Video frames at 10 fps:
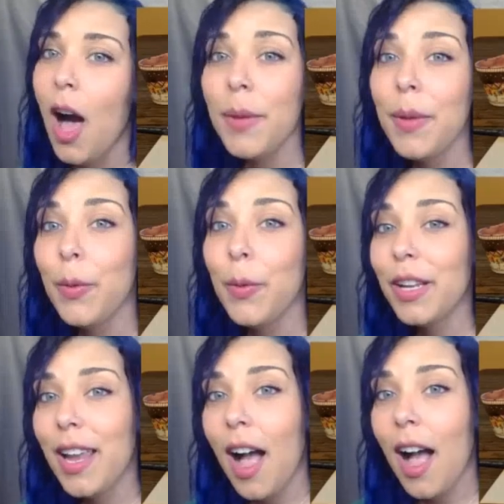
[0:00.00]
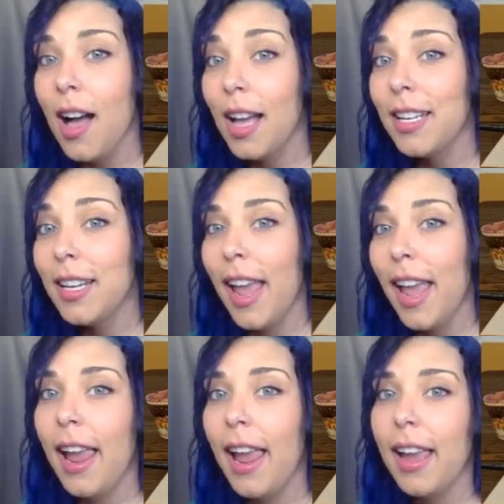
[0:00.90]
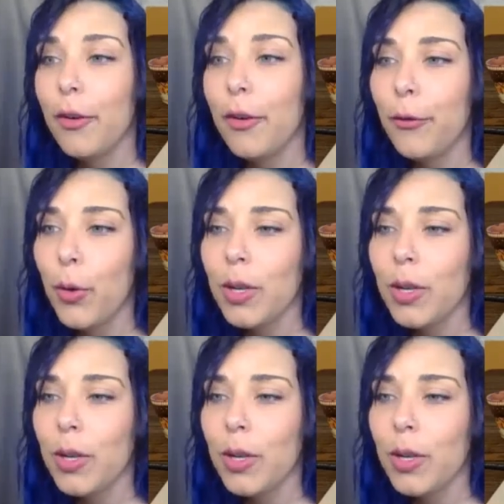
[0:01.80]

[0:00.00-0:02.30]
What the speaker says: I'll be working on a